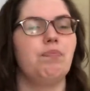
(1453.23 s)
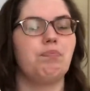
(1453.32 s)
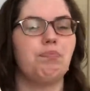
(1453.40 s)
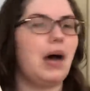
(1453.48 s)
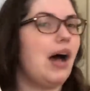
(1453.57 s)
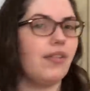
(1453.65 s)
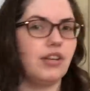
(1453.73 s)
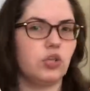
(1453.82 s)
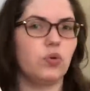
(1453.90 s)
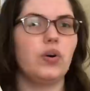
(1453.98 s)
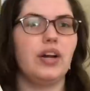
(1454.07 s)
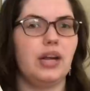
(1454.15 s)

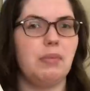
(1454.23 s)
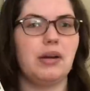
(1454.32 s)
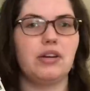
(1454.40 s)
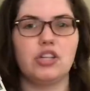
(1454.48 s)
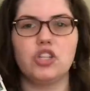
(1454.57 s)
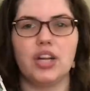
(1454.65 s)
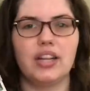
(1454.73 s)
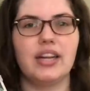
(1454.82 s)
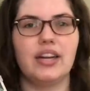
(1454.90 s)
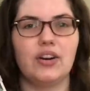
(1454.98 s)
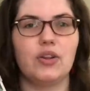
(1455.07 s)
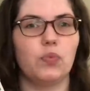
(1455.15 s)
Polidori and Mary
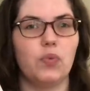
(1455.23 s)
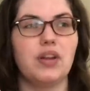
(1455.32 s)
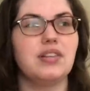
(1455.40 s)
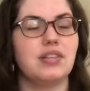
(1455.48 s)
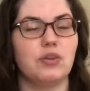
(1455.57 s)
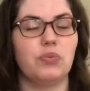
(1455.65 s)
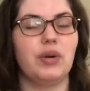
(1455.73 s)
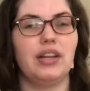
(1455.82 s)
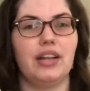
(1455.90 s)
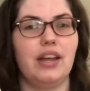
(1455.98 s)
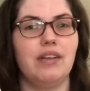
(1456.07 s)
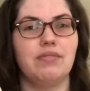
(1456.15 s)
Shelley are the ones that
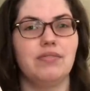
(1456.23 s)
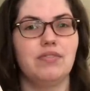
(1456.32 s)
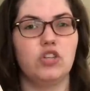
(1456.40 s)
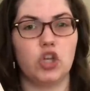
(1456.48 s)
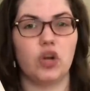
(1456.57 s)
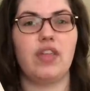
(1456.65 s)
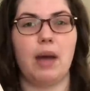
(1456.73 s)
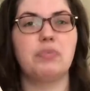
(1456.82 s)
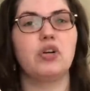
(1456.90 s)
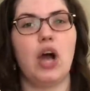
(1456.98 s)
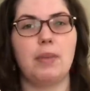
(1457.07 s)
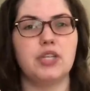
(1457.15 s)
really took that
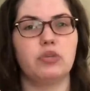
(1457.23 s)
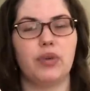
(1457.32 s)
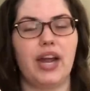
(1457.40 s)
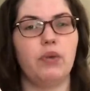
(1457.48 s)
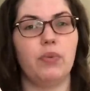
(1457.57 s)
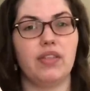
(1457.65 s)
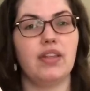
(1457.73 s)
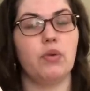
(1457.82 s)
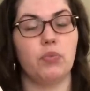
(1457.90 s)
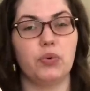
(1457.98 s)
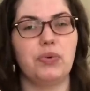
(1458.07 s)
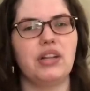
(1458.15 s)
prompt and ran with it
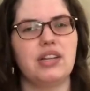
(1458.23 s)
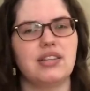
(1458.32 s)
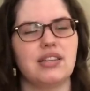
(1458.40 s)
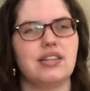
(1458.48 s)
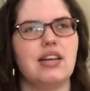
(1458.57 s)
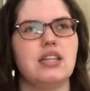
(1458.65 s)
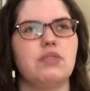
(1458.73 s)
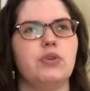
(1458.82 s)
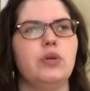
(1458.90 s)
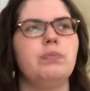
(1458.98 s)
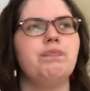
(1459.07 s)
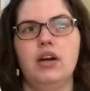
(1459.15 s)
and were really
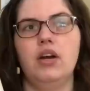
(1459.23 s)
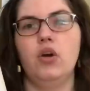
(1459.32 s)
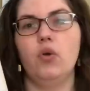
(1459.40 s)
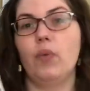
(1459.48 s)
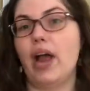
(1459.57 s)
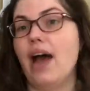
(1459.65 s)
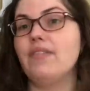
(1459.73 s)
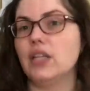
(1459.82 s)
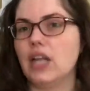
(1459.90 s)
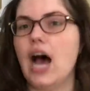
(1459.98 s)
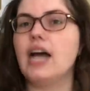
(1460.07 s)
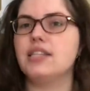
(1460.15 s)
successful. We have a
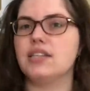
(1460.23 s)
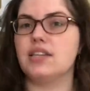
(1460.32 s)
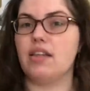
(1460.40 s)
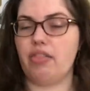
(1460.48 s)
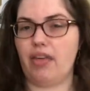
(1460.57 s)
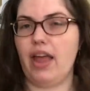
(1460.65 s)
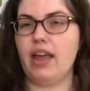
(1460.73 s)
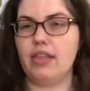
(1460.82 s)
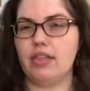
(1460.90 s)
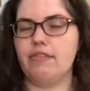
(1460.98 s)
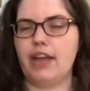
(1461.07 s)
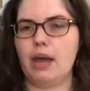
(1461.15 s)
lot to
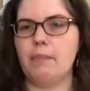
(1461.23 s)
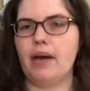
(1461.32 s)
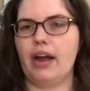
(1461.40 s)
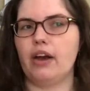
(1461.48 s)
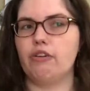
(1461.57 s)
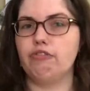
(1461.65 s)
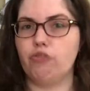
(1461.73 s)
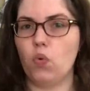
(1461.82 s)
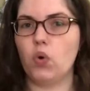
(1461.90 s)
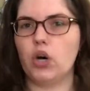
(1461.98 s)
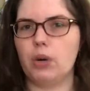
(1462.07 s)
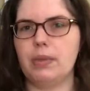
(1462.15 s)
thank The Vampyre
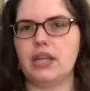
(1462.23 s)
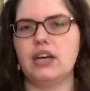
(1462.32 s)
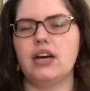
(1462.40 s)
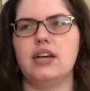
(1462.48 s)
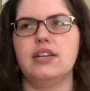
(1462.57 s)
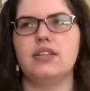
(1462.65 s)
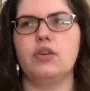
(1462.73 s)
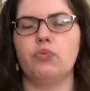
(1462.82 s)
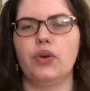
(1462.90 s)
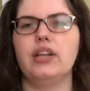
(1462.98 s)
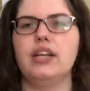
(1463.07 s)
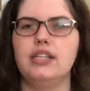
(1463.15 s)
for because it
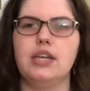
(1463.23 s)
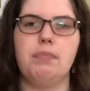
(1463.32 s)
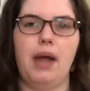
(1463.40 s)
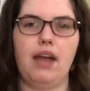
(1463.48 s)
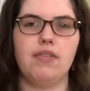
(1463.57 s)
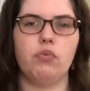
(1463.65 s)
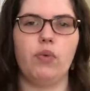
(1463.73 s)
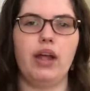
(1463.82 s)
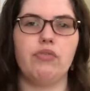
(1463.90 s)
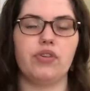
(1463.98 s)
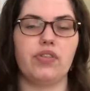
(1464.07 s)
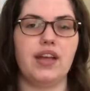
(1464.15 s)
really did pave the way
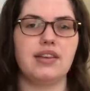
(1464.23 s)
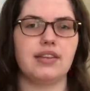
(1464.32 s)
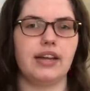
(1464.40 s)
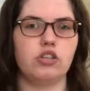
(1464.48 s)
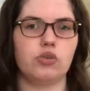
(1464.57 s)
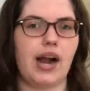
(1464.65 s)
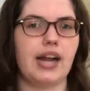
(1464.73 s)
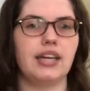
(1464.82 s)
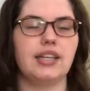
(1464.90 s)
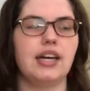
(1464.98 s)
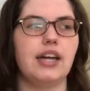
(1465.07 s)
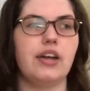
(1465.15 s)
for things like
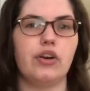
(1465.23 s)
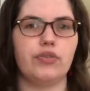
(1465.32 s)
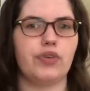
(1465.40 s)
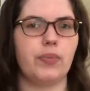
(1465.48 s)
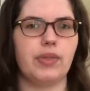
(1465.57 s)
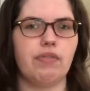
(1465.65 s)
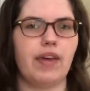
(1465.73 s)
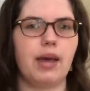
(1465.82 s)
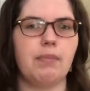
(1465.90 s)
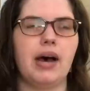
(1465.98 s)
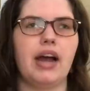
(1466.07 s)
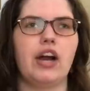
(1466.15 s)
Dracula, Interview with the
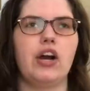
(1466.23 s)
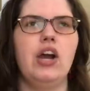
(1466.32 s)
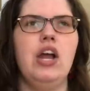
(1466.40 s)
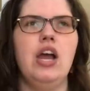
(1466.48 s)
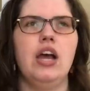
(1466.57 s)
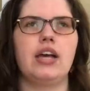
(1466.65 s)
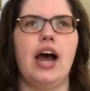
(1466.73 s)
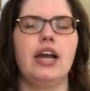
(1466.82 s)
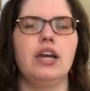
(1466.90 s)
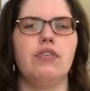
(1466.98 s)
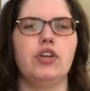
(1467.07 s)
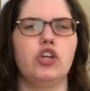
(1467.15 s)
Vampire,
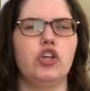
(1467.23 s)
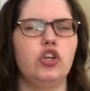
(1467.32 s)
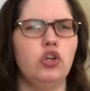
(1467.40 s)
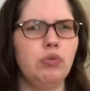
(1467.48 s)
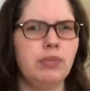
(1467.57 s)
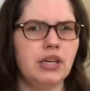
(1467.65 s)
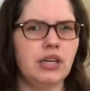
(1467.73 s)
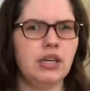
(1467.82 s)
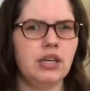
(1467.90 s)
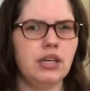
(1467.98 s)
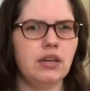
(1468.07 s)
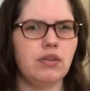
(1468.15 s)
kind of a
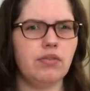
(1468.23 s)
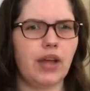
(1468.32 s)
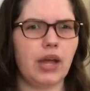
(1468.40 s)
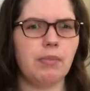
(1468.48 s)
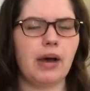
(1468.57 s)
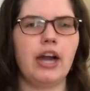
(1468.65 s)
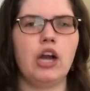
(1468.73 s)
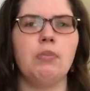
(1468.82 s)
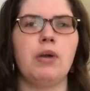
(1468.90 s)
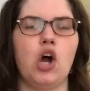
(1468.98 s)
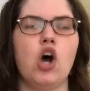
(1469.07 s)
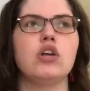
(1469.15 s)
human vampire,
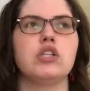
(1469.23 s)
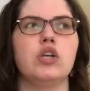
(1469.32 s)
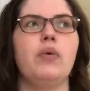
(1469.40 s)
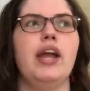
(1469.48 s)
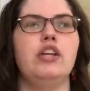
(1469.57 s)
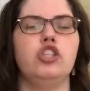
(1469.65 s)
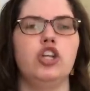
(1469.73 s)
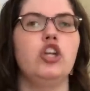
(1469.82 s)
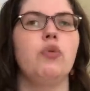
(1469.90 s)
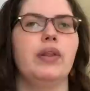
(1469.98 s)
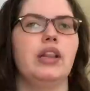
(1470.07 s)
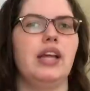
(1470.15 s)
but also a
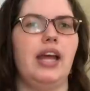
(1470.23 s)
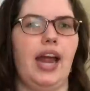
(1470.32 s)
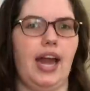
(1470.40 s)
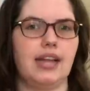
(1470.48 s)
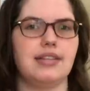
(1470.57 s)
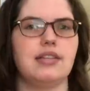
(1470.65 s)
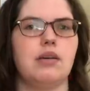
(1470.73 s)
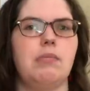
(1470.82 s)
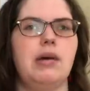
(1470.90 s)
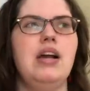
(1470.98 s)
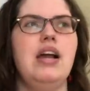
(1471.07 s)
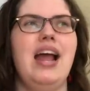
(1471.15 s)
genuinely
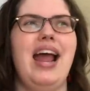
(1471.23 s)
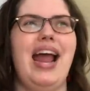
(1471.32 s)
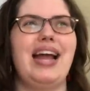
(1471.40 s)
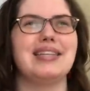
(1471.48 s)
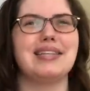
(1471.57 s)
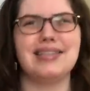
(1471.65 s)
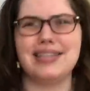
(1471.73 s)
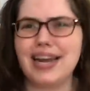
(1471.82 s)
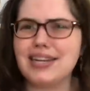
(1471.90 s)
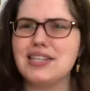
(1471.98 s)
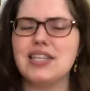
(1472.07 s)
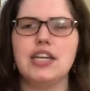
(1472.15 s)
handsome and
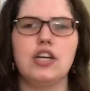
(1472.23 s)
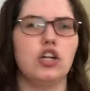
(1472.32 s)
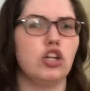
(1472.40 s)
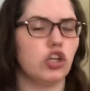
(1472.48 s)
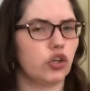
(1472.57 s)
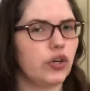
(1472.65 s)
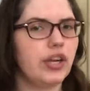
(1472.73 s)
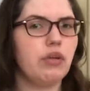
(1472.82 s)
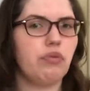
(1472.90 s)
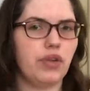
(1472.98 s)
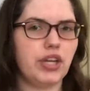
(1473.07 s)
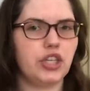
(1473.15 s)
sexy, alluring
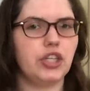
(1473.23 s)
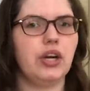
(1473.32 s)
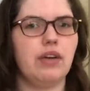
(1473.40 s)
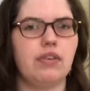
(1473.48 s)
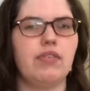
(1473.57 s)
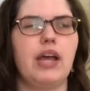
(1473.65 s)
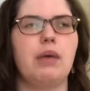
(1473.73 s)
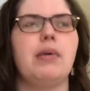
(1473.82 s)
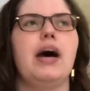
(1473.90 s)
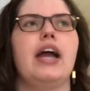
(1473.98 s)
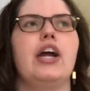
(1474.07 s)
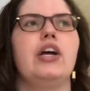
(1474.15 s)
figure of a
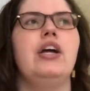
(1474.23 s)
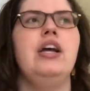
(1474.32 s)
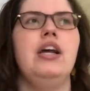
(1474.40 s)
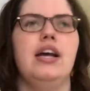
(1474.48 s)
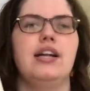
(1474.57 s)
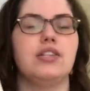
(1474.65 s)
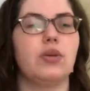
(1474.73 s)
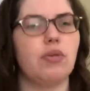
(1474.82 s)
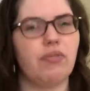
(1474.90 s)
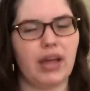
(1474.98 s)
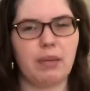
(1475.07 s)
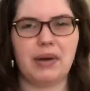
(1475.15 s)
vampire. And so the
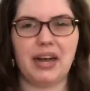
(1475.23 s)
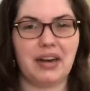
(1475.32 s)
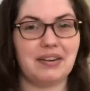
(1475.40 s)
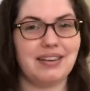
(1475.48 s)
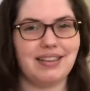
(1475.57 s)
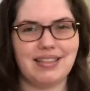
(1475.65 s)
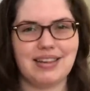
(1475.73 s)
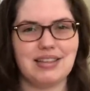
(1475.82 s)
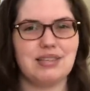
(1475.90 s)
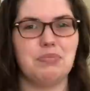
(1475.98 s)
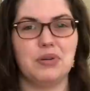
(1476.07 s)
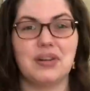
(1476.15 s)
vampire in
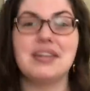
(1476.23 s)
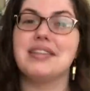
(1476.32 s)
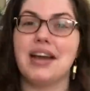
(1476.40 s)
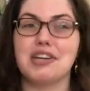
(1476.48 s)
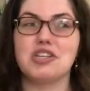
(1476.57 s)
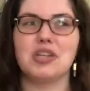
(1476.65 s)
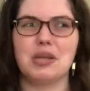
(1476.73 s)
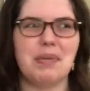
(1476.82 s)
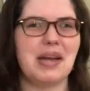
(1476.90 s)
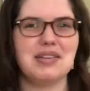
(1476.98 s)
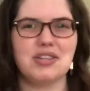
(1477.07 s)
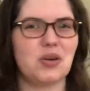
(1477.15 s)
this book is actually
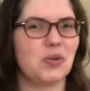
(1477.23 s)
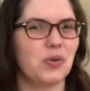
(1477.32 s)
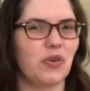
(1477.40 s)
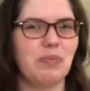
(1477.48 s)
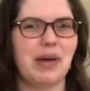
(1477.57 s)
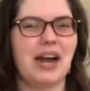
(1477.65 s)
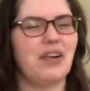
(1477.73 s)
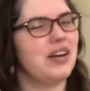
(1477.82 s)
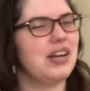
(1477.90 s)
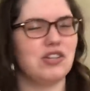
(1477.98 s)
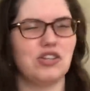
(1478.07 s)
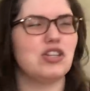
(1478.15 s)
based on Lord
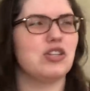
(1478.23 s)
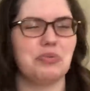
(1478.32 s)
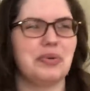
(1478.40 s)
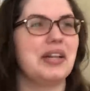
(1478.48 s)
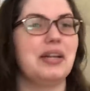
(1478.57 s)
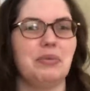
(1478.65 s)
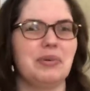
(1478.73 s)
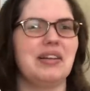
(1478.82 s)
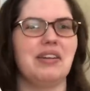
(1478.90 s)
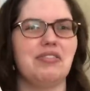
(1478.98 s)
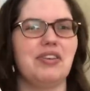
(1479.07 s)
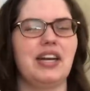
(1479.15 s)
Byron. It's just really,
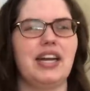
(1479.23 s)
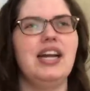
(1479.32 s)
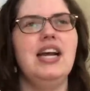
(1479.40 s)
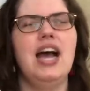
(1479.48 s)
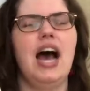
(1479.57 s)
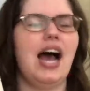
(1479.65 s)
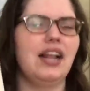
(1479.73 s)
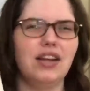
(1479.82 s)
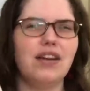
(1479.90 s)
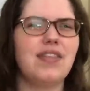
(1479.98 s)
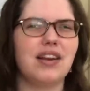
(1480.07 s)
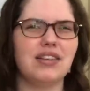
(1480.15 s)
really funny. I
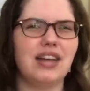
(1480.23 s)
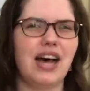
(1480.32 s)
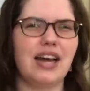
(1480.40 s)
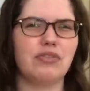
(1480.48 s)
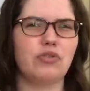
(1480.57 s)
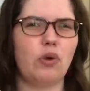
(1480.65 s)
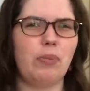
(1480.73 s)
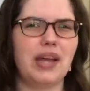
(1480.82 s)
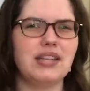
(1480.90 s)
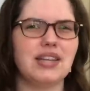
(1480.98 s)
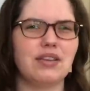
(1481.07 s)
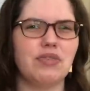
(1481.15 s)
love that a lot of
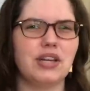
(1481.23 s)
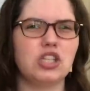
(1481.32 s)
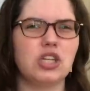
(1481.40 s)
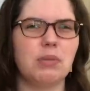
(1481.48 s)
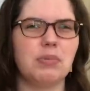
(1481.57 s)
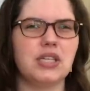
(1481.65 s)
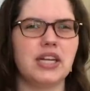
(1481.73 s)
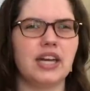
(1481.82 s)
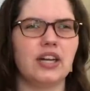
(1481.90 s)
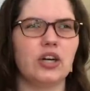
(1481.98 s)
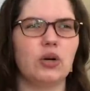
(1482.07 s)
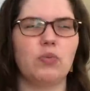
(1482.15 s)
romantic fiction in
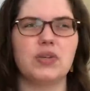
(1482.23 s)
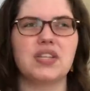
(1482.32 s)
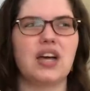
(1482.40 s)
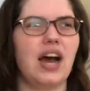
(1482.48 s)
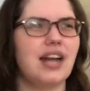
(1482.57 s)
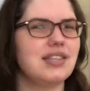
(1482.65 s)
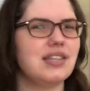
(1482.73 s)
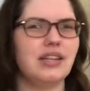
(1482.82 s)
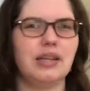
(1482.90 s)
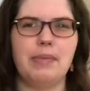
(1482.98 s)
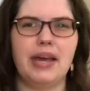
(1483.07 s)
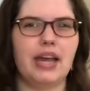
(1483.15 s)
particular was
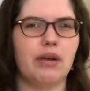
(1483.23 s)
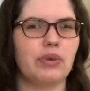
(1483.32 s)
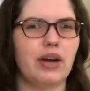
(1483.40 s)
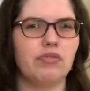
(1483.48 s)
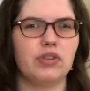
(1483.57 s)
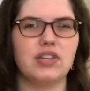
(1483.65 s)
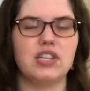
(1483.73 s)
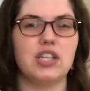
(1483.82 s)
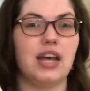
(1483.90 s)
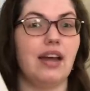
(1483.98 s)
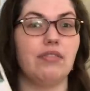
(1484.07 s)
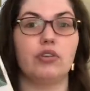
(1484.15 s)
constantly making reference
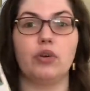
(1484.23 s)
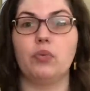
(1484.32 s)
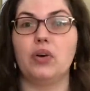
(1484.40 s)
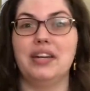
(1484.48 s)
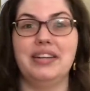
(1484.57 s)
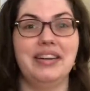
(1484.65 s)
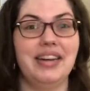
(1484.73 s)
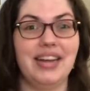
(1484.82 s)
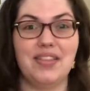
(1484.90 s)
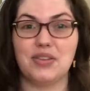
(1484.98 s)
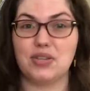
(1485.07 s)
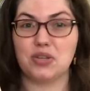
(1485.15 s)
to everyone
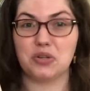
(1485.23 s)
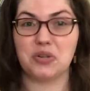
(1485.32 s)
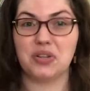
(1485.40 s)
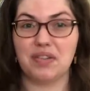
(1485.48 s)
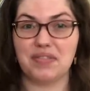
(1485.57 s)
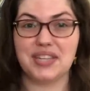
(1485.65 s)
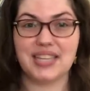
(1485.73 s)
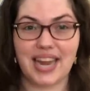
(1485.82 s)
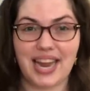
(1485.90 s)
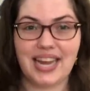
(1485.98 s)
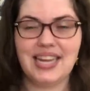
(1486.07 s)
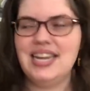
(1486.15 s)
in the circle of the
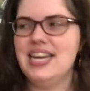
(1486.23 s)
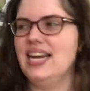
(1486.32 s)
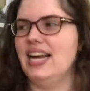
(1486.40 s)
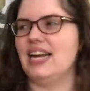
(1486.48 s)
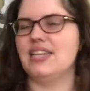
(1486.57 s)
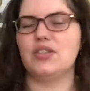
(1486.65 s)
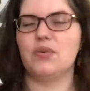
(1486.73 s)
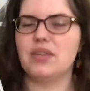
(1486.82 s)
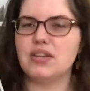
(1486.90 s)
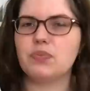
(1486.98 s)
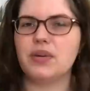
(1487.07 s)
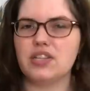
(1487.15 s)
day. And so
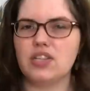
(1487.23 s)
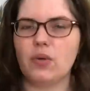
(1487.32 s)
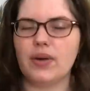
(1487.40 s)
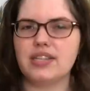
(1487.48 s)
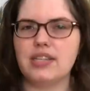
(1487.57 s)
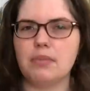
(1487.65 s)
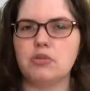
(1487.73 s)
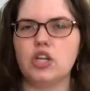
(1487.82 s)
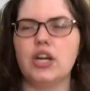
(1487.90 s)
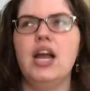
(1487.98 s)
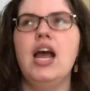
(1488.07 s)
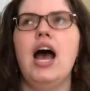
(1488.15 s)
this one is no
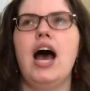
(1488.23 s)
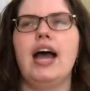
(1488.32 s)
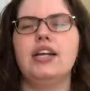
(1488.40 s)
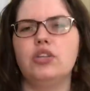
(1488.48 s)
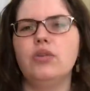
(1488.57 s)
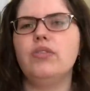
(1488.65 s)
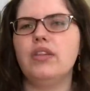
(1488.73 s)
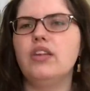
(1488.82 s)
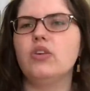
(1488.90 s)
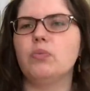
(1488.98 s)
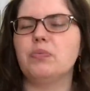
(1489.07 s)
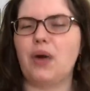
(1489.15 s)
exception. I do think
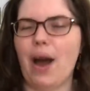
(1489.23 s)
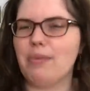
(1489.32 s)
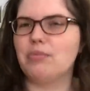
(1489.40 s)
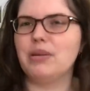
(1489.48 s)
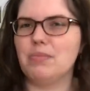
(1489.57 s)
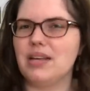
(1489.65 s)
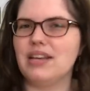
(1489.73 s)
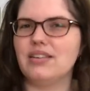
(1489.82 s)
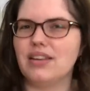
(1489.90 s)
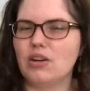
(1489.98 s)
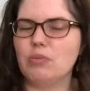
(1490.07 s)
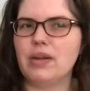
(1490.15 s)
you'll probably be a
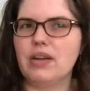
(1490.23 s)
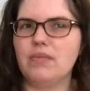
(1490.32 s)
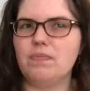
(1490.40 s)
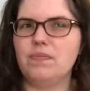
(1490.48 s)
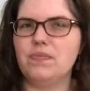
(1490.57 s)
little bit